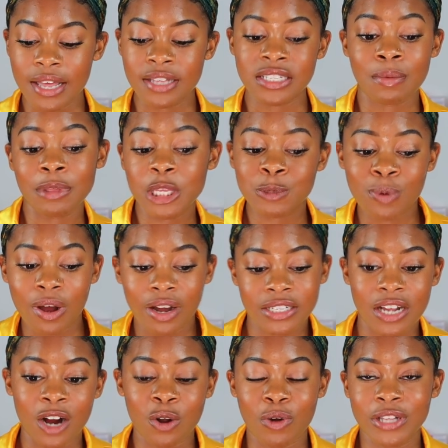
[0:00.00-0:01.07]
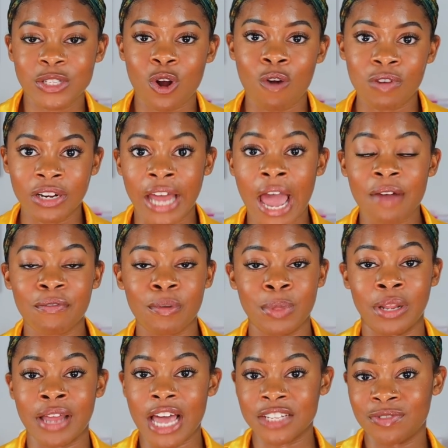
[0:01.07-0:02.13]
Some of these products are going to overlap from the
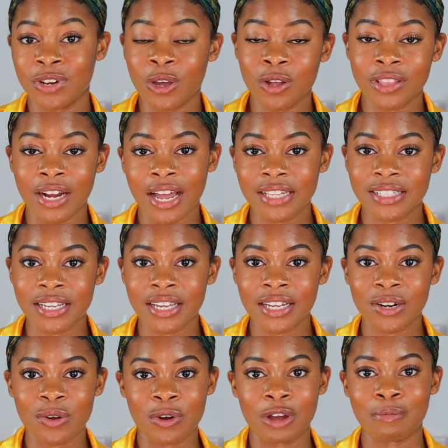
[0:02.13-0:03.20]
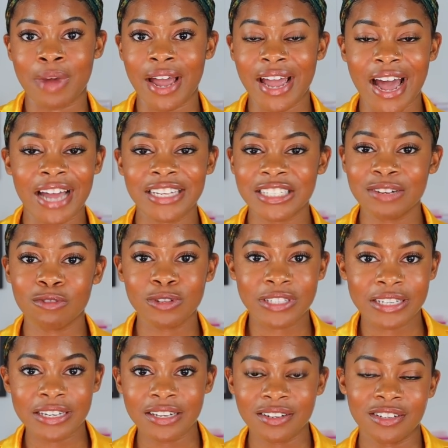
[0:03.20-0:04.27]
last video that I did on my hygiene
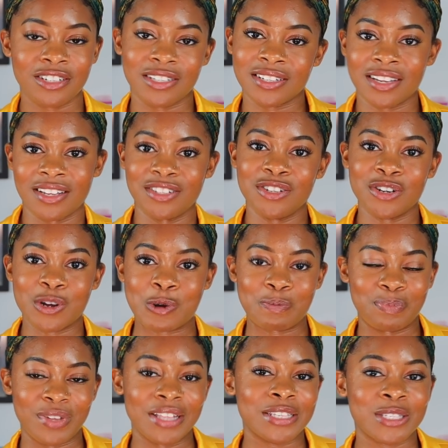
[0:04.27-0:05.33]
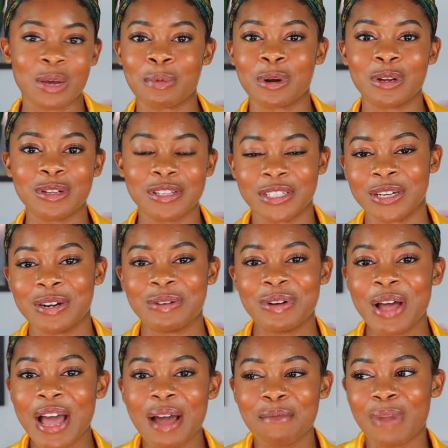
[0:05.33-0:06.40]
routine, just because, you know, it's summer, so
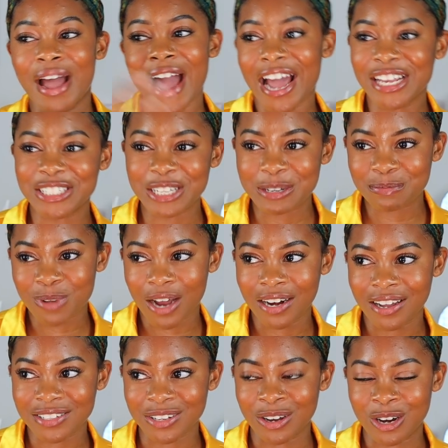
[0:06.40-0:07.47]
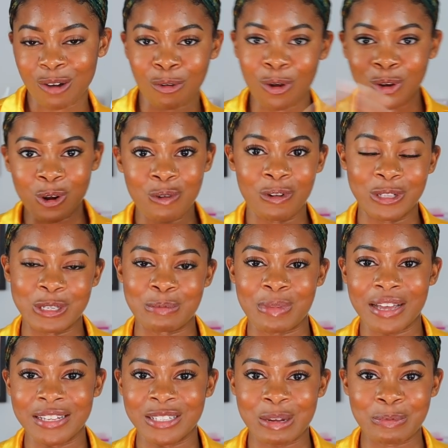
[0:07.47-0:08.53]
my hygiene products are gonna roll over to
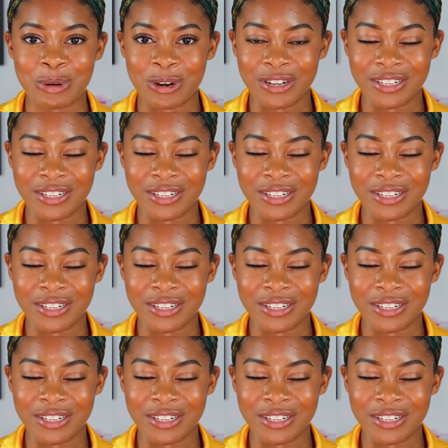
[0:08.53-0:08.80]
my summer